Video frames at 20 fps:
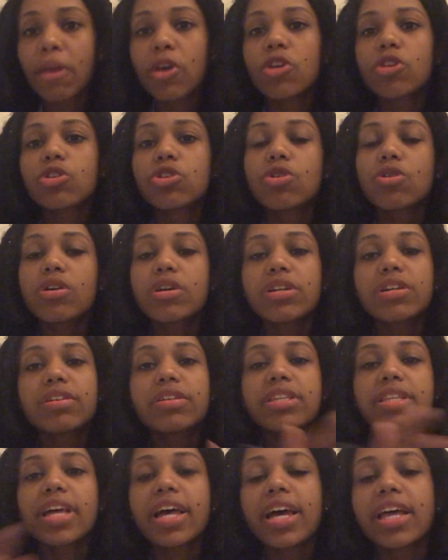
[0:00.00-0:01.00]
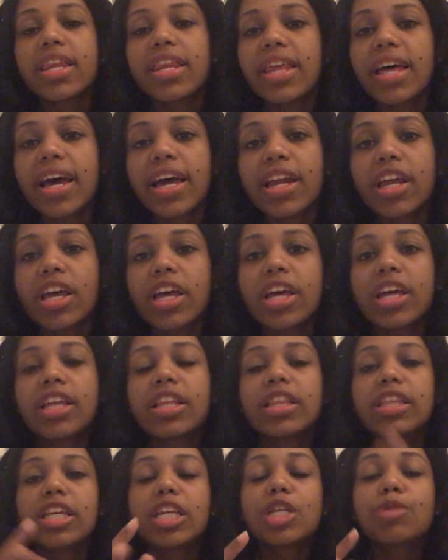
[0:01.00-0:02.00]
So understand that
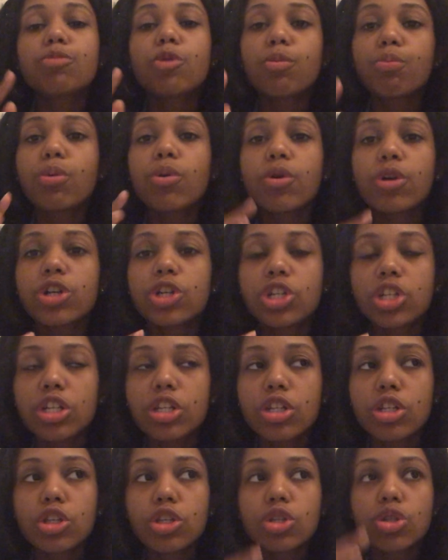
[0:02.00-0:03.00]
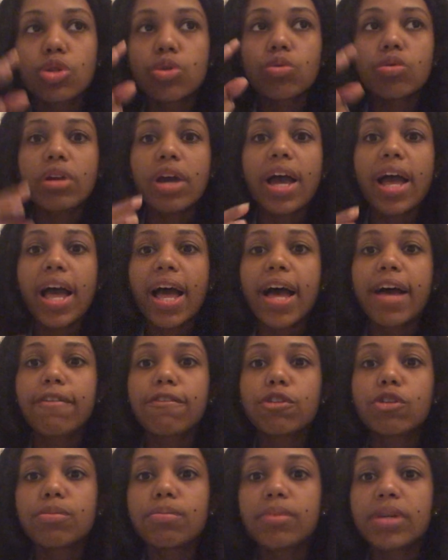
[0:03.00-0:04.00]
these proportions do not have
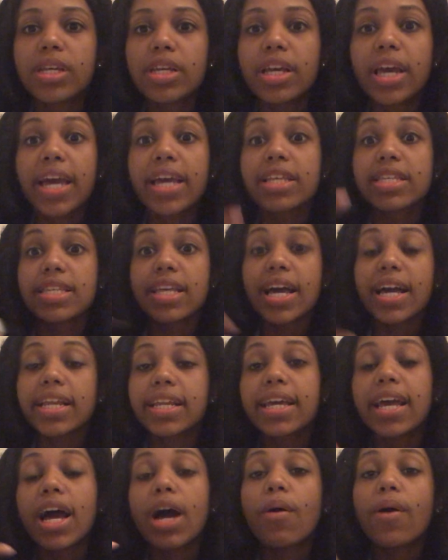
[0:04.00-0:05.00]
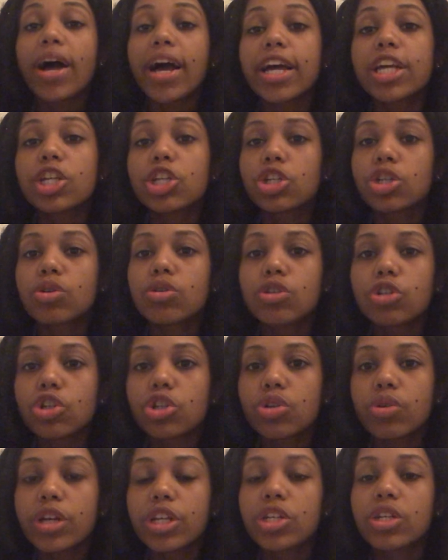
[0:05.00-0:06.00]
to be exactly how I showed
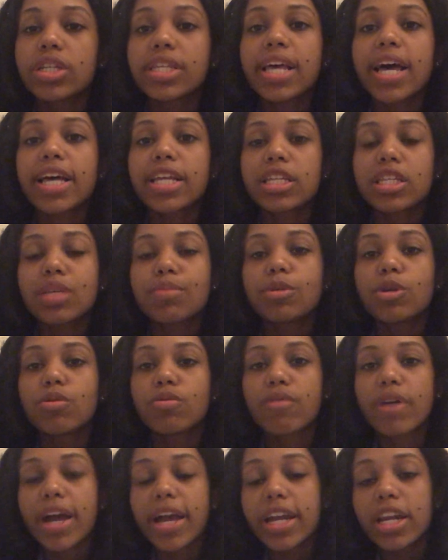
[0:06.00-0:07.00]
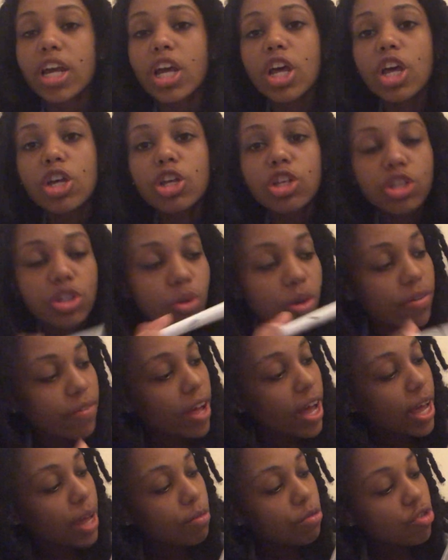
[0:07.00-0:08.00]
you. It just has to be right. So if
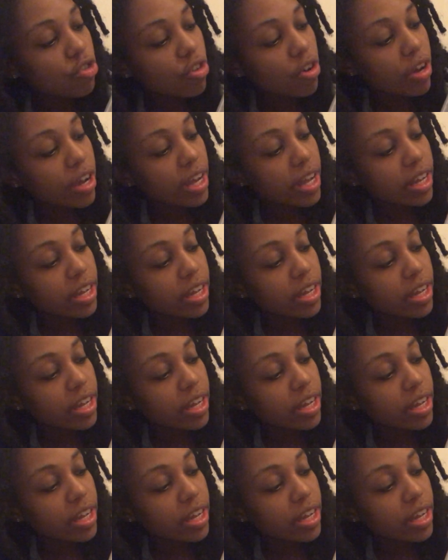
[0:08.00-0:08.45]
I'm drawing a